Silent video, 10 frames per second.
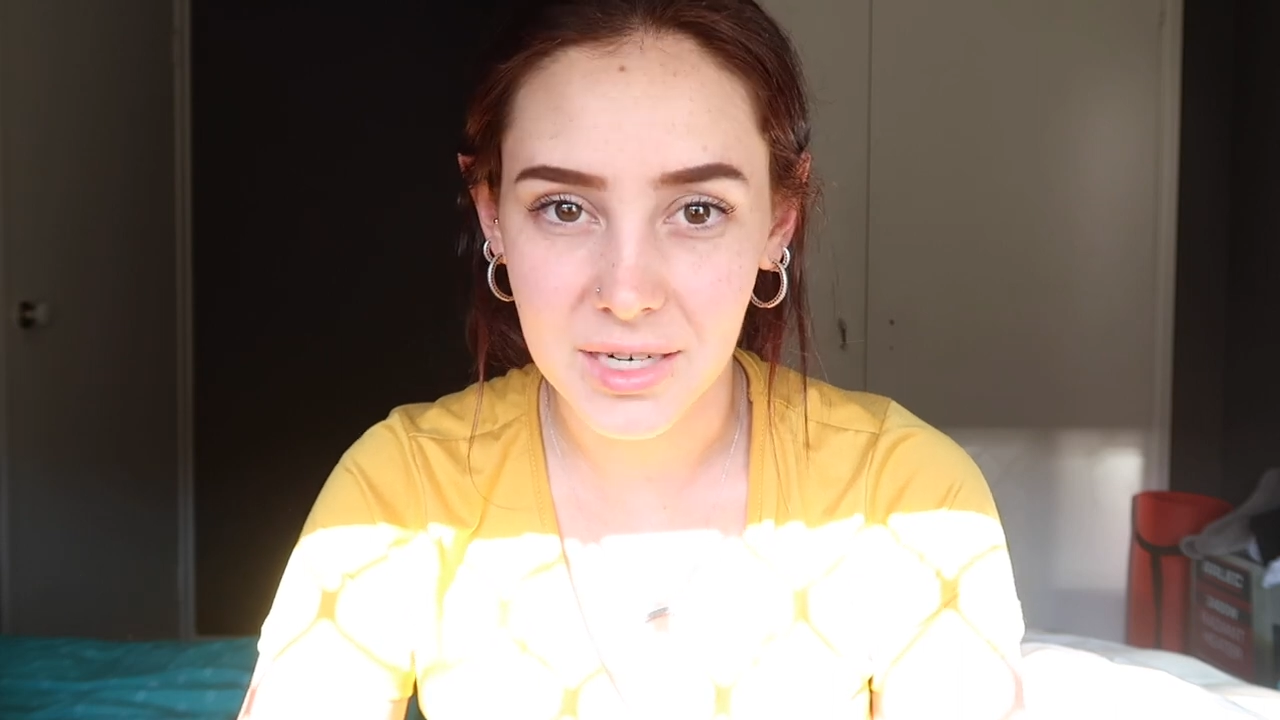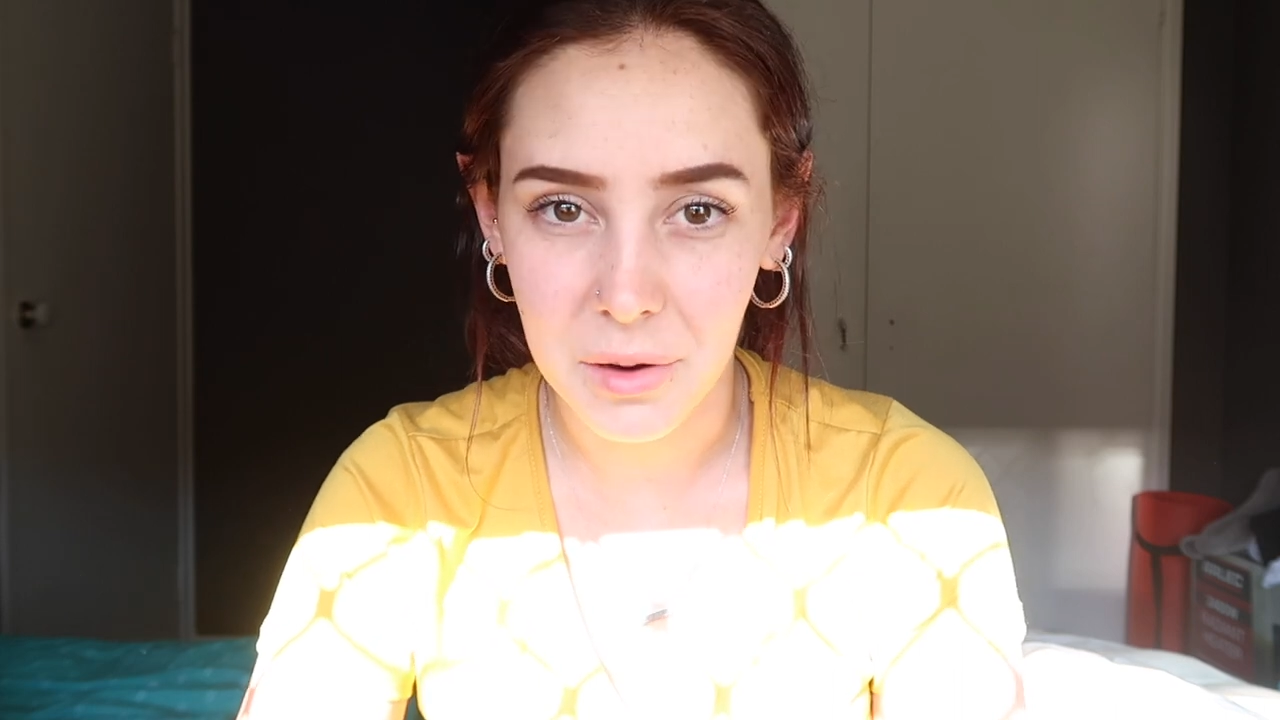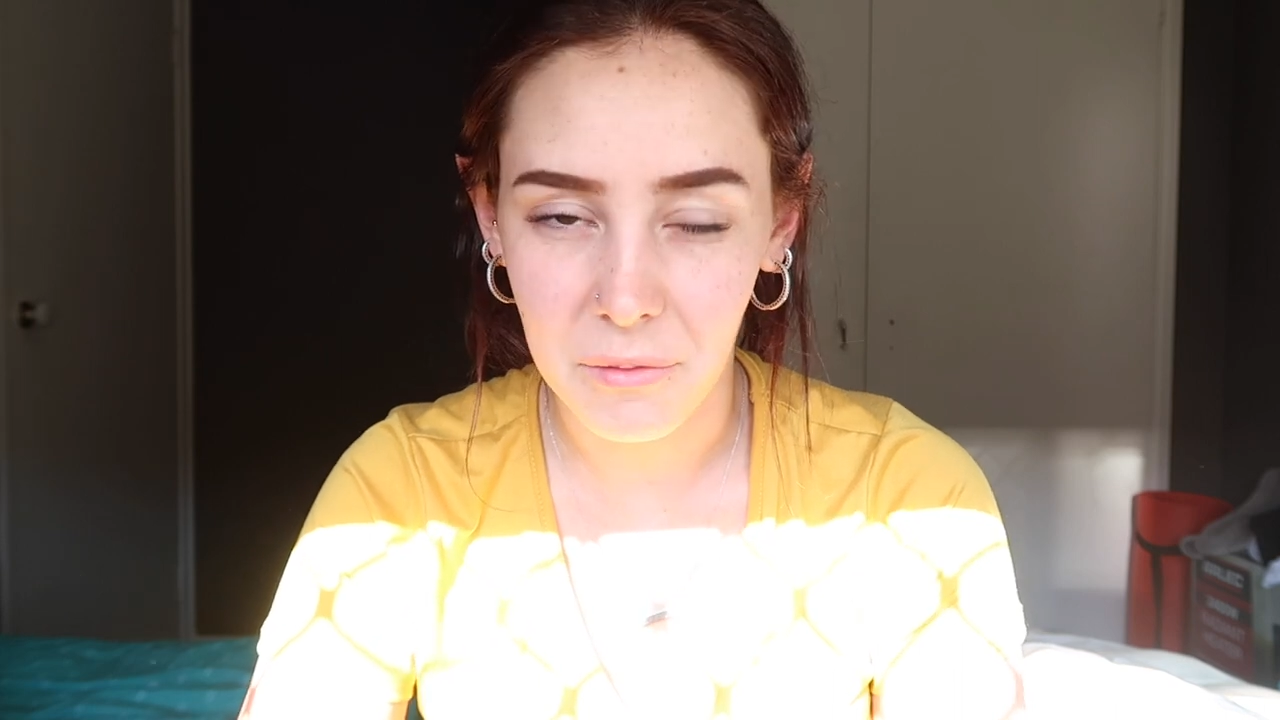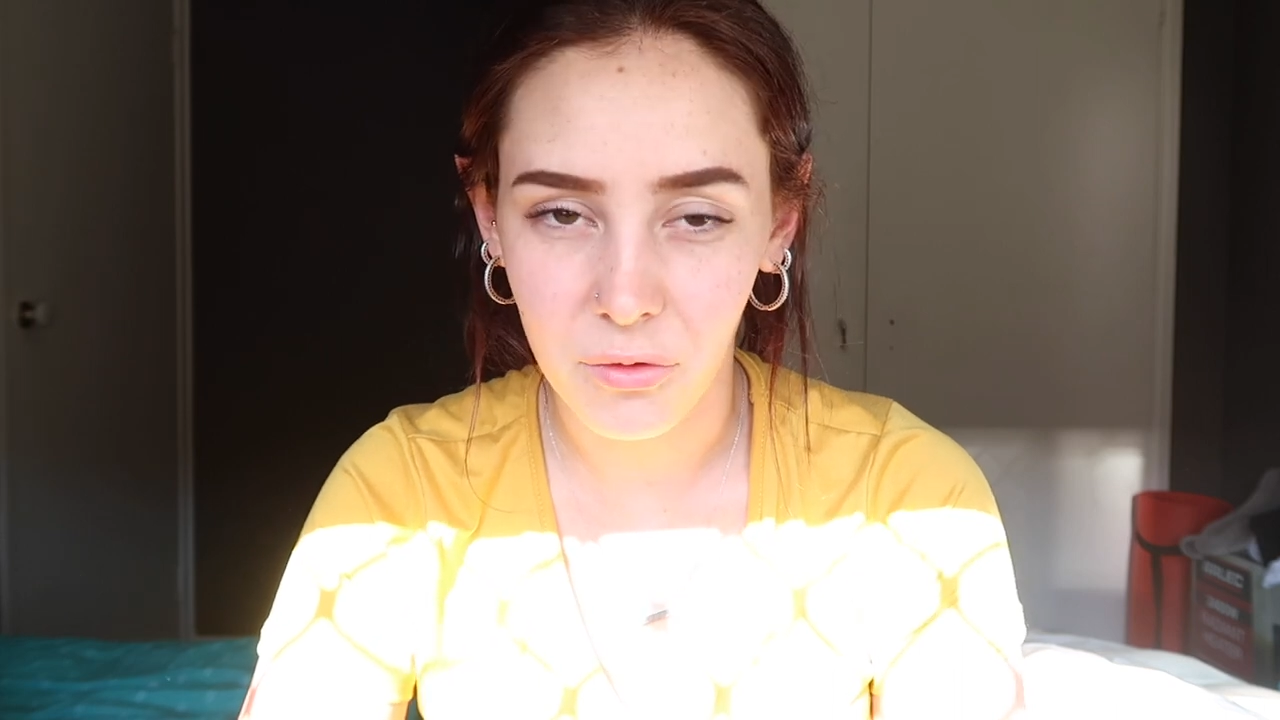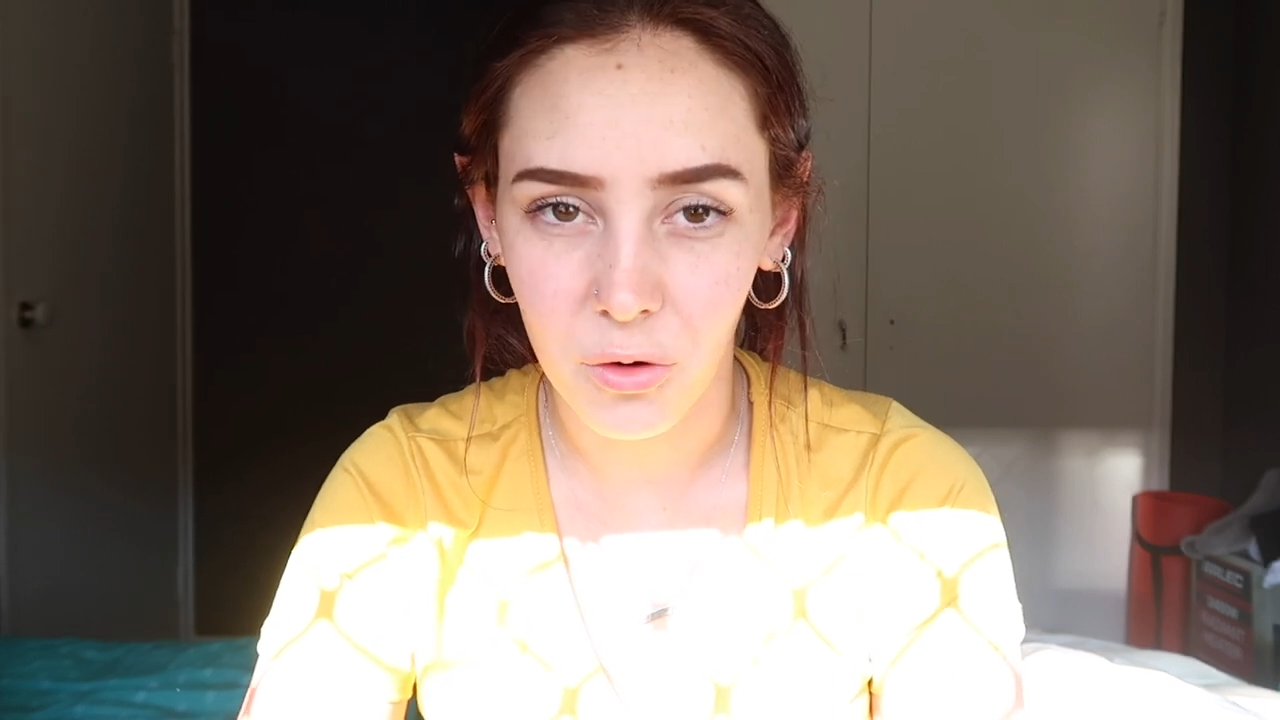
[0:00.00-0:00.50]
him
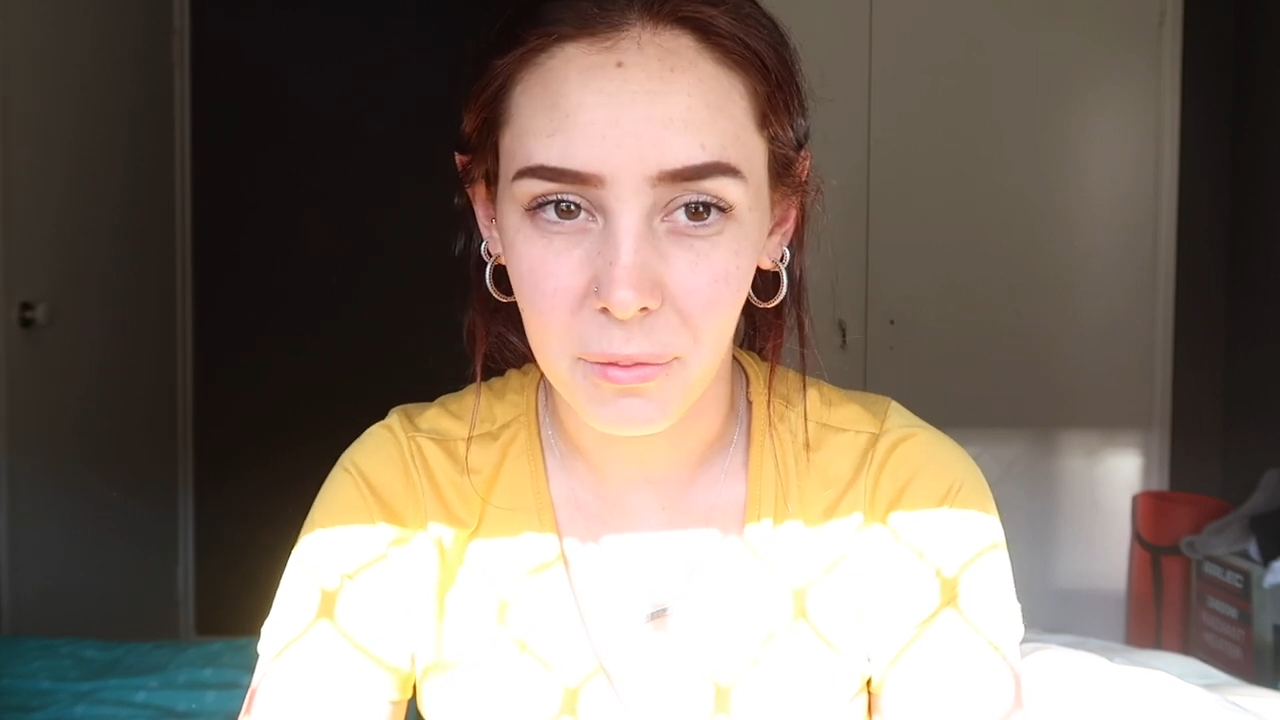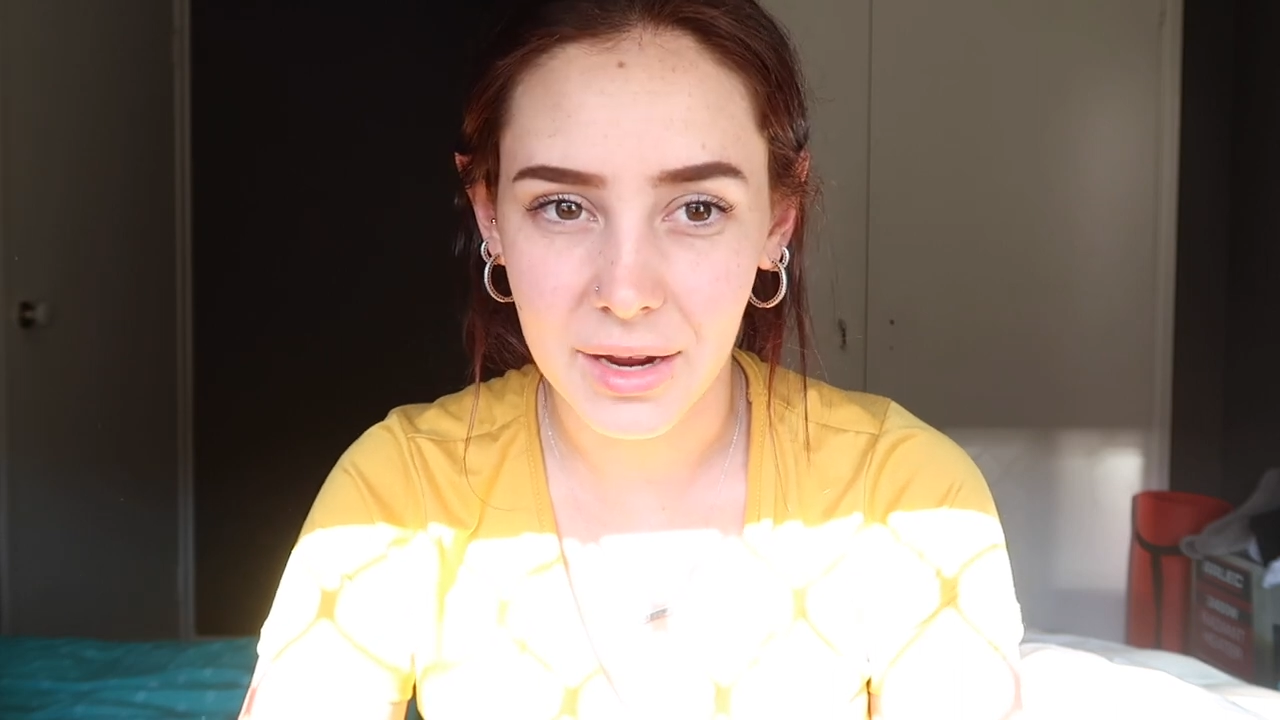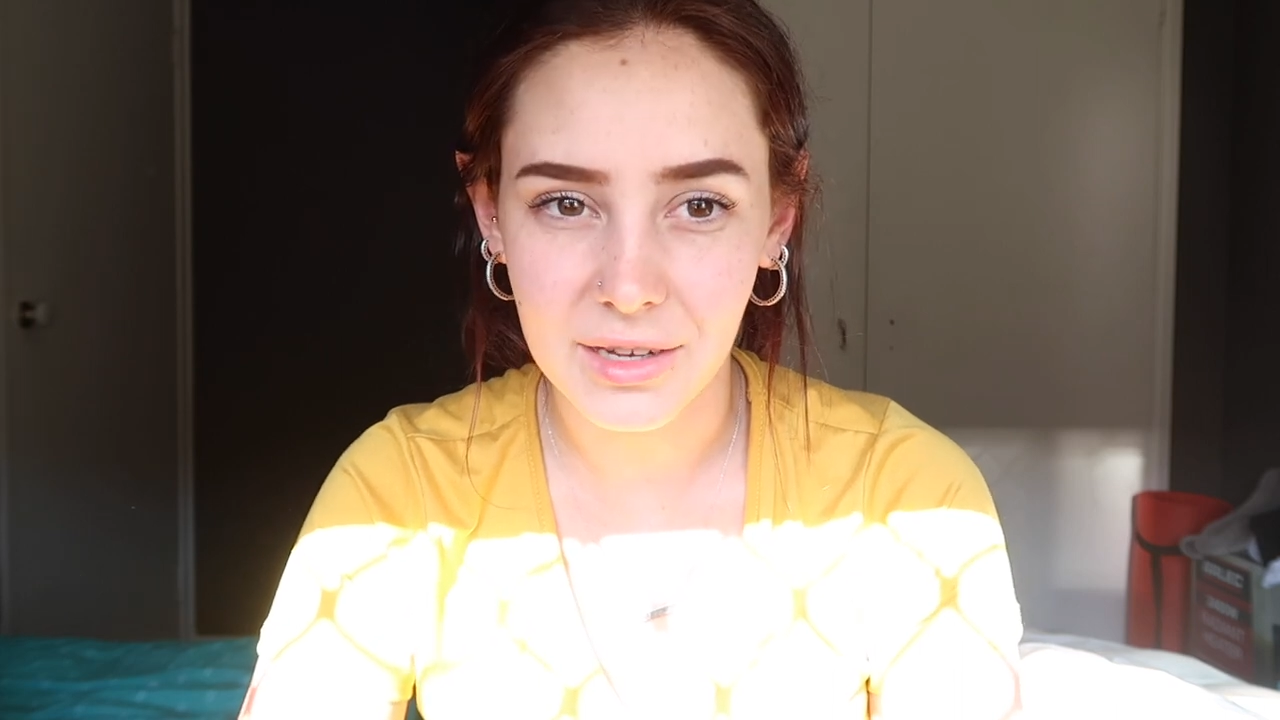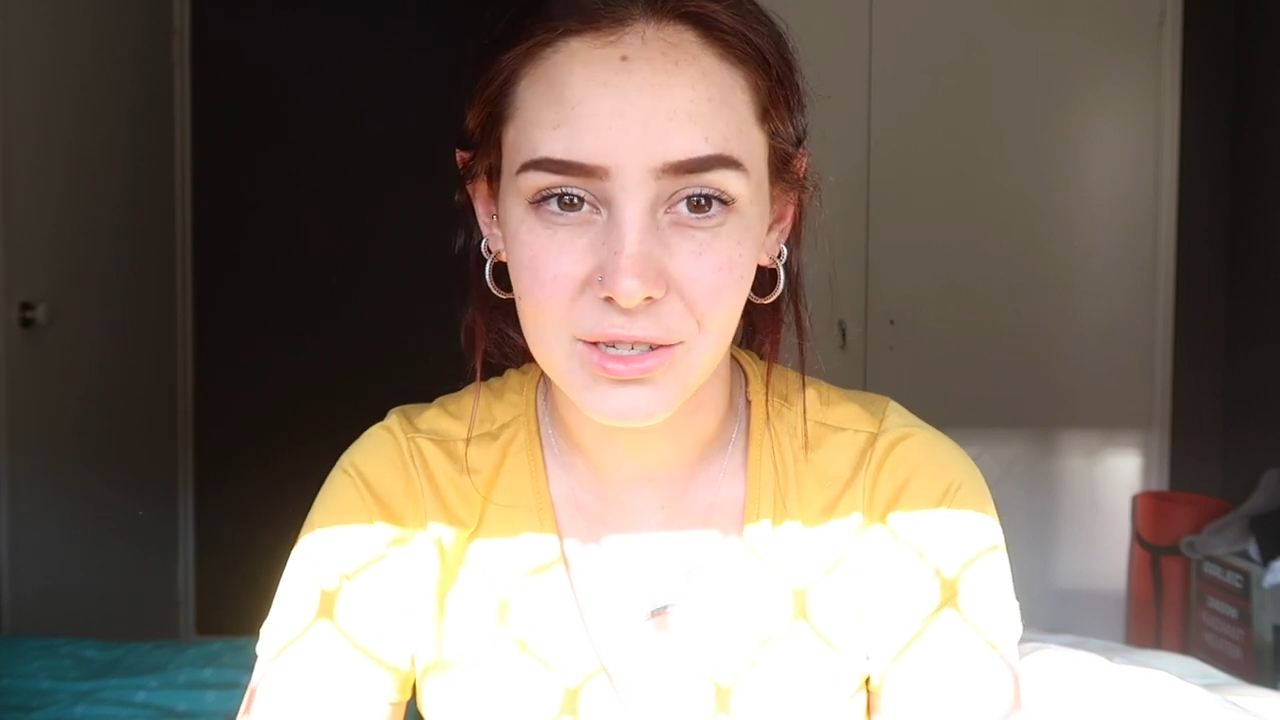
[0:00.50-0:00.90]
up for me.